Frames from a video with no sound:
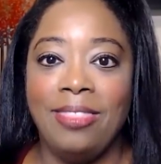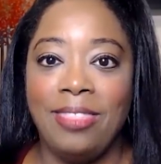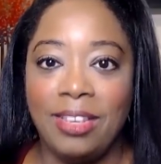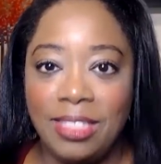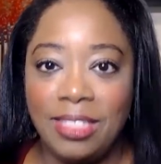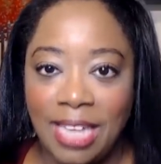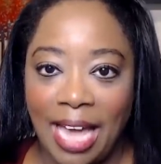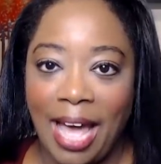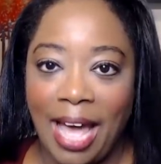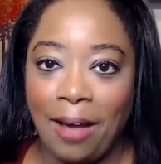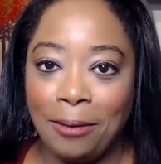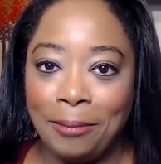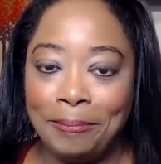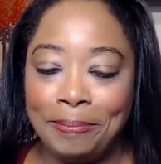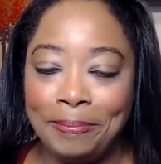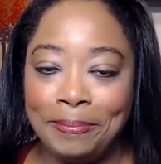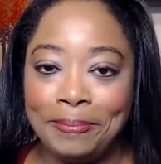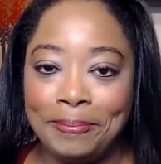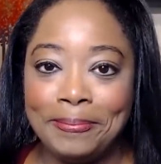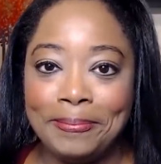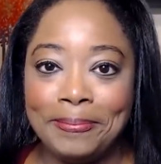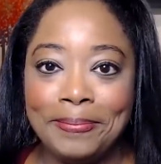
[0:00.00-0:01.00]
the Dow.
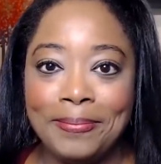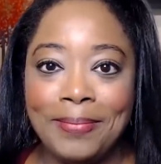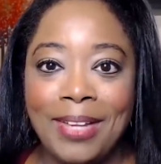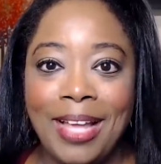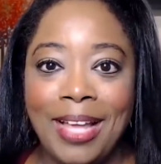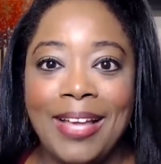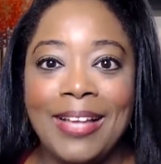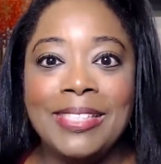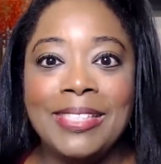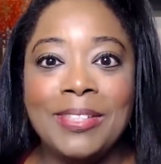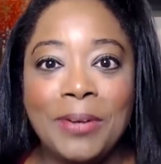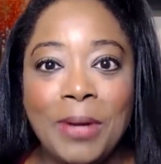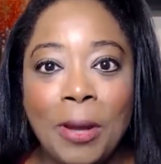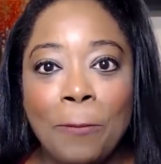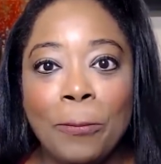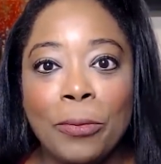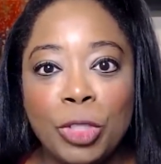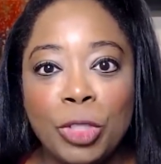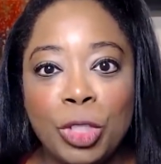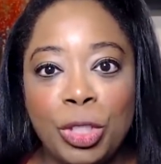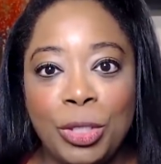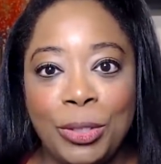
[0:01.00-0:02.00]
So
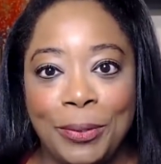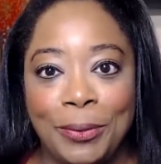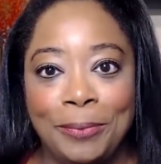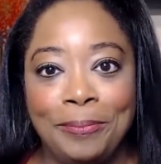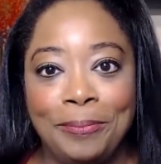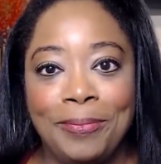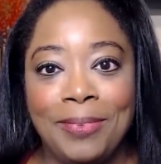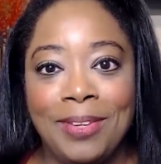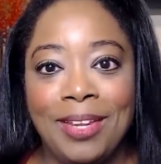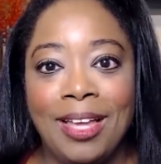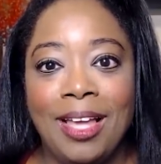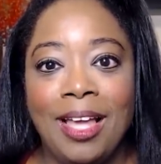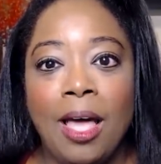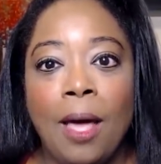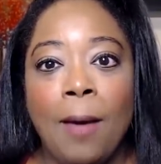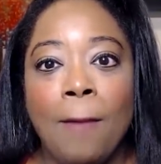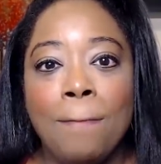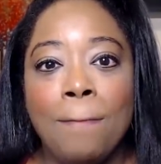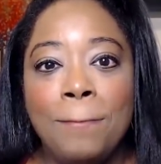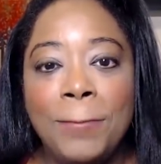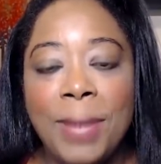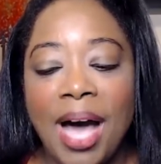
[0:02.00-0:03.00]
number two,
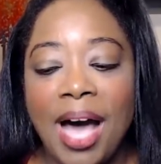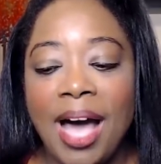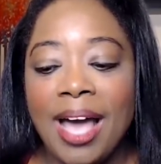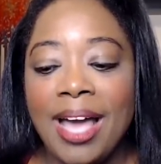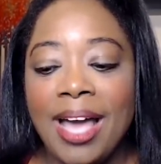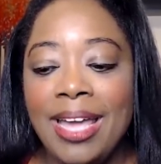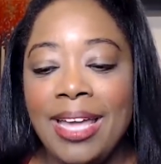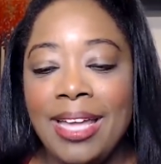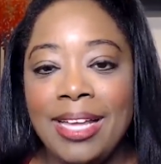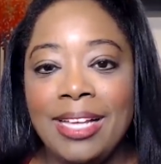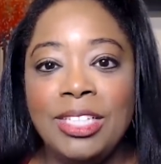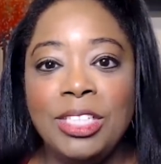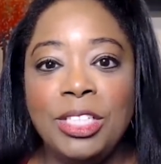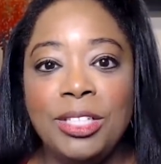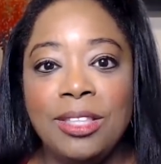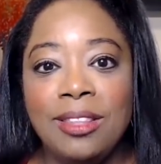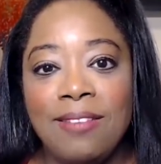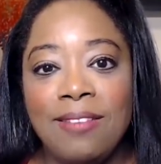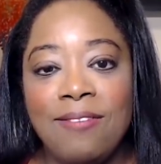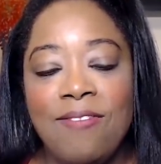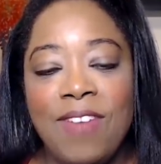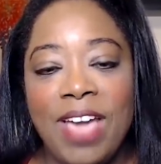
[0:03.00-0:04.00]
buy into
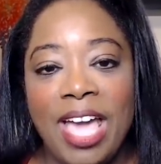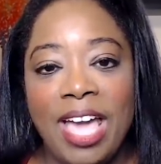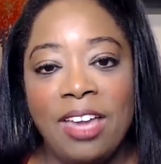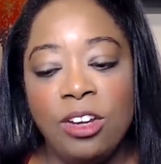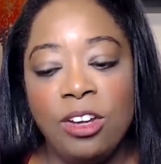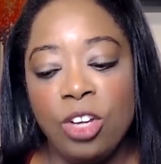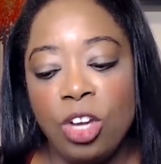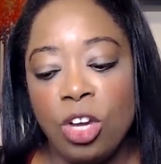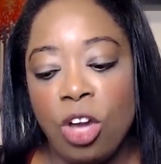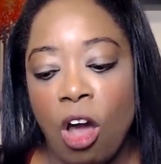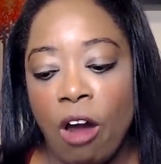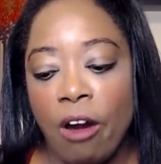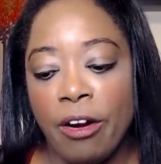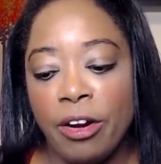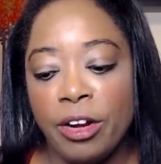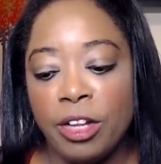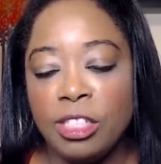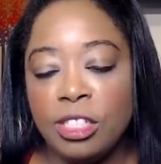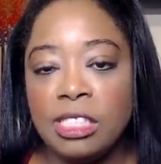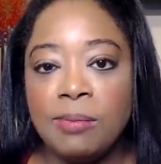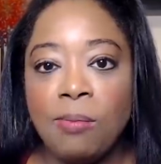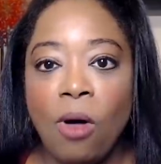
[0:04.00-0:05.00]
the
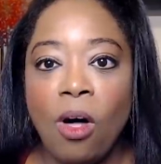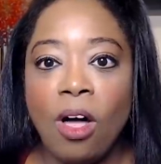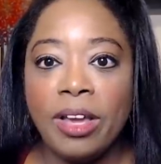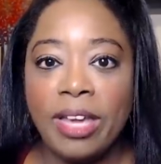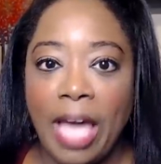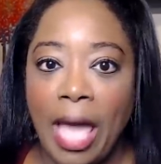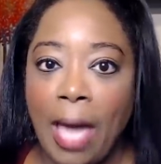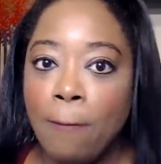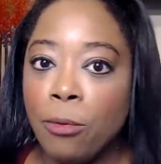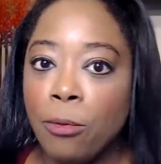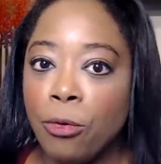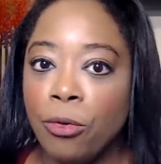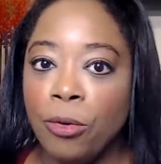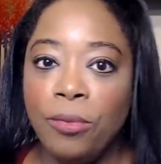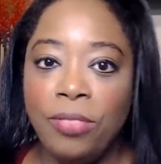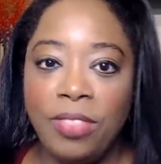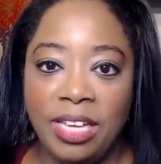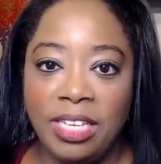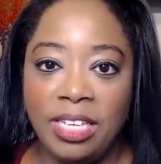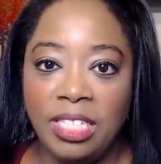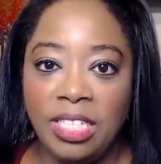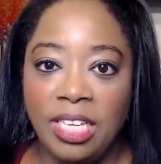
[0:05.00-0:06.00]
Vanguard Small Cap Growth
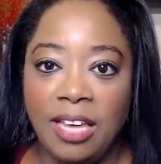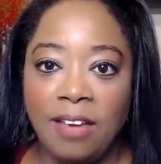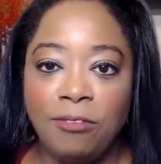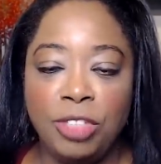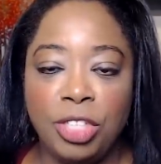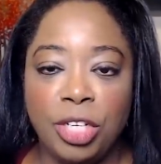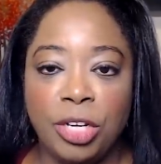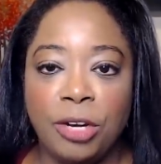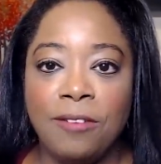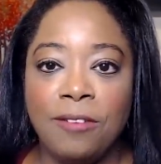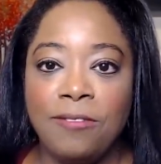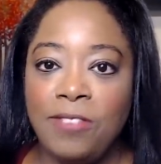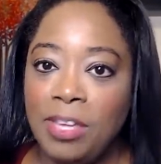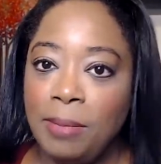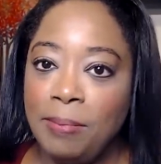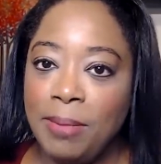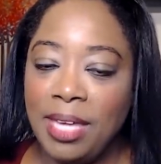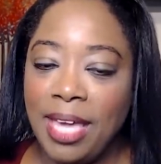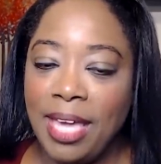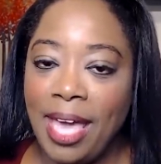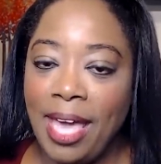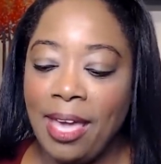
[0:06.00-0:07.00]
ETF ticker
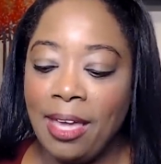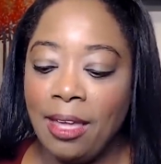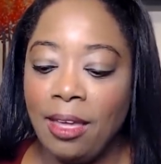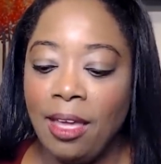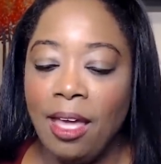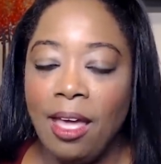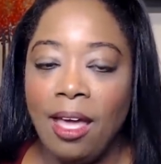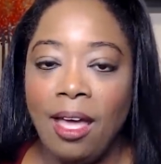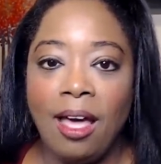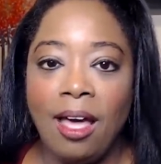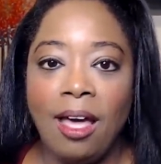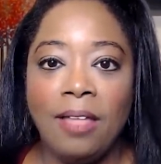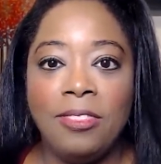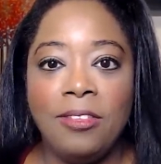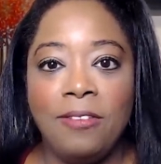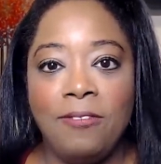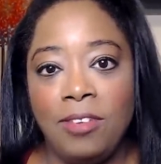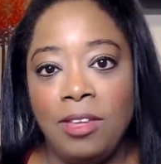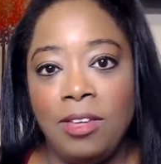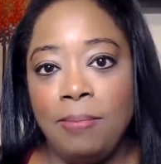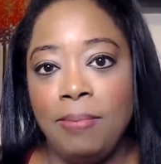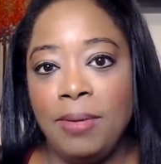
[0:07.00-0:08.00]
VBK. The
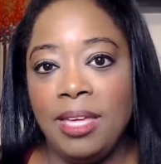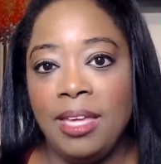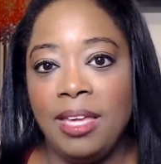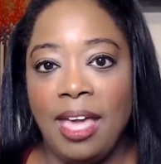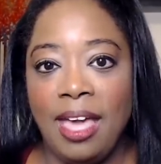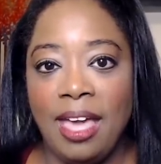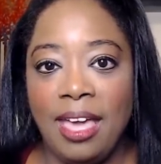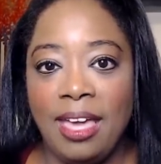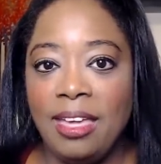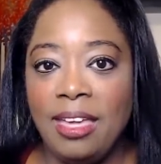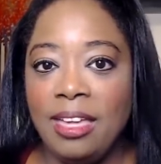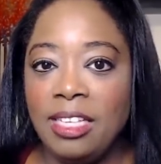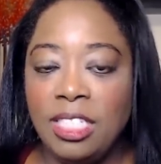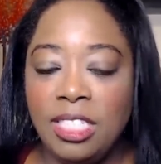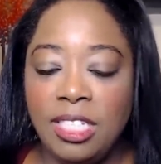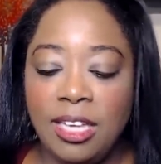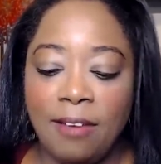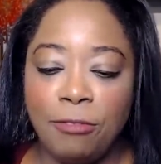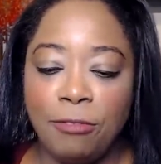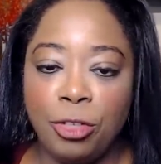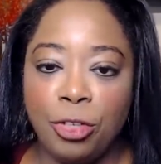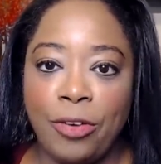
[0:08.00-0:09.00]
VBK
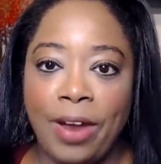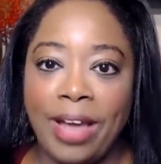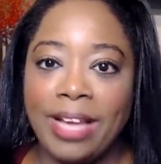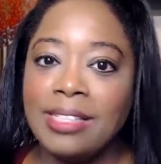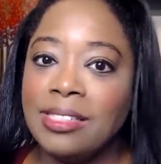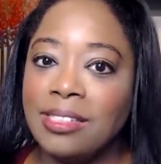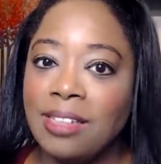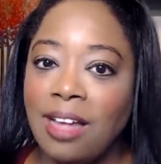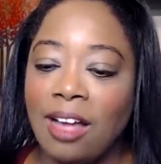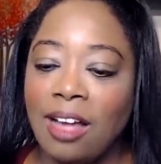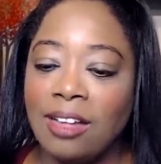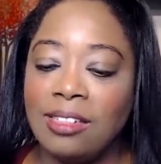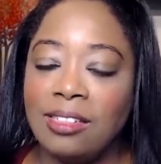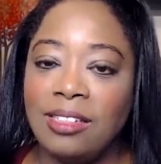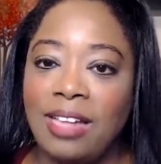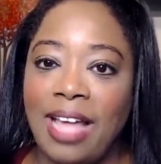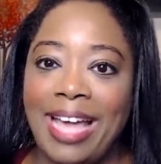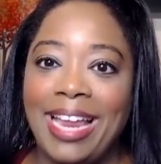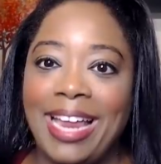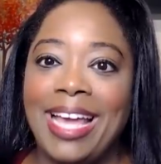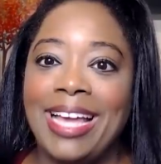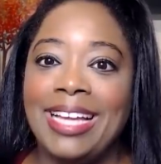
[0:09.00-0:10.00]
ETF tracks stocks
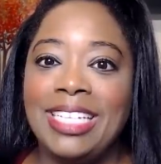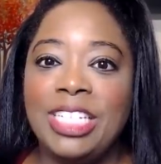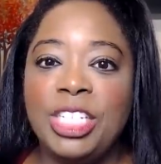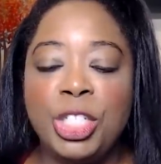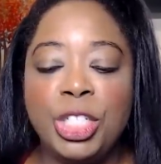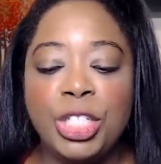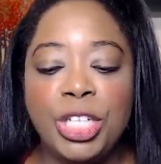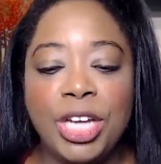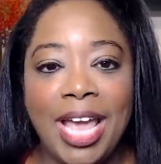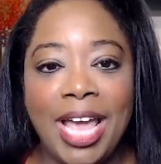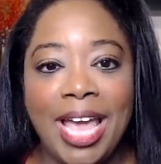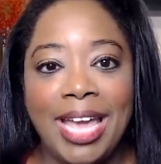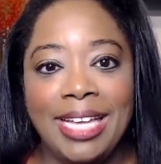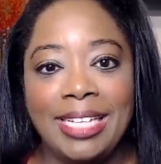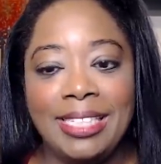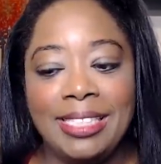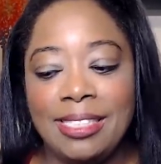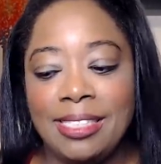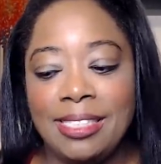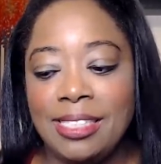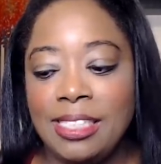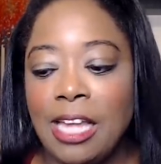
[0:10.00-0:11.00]
that
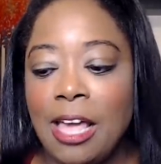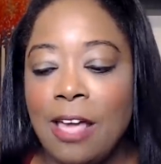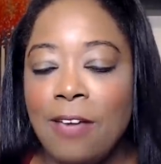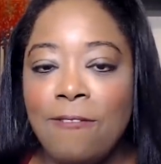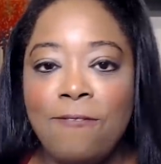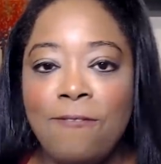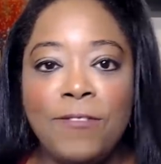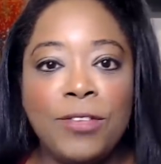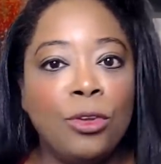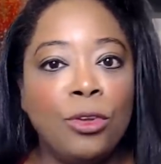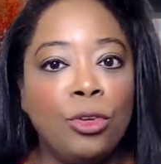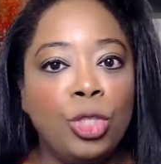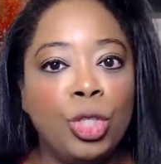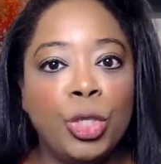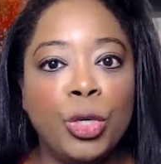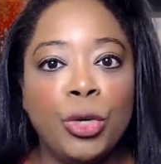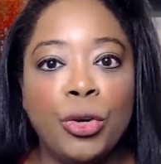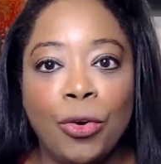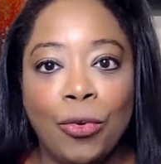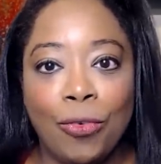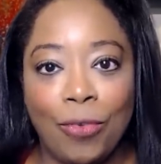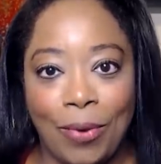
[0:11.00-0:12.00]
chase
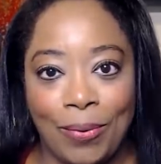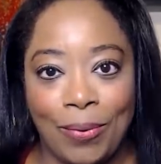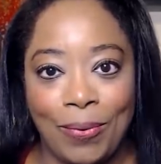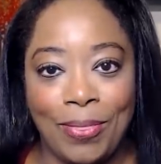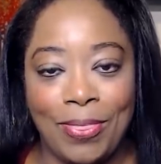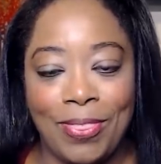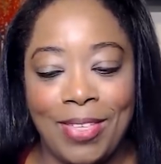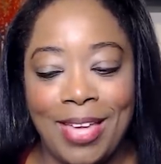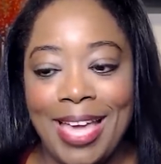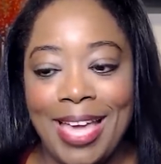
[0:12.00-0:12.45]
future growth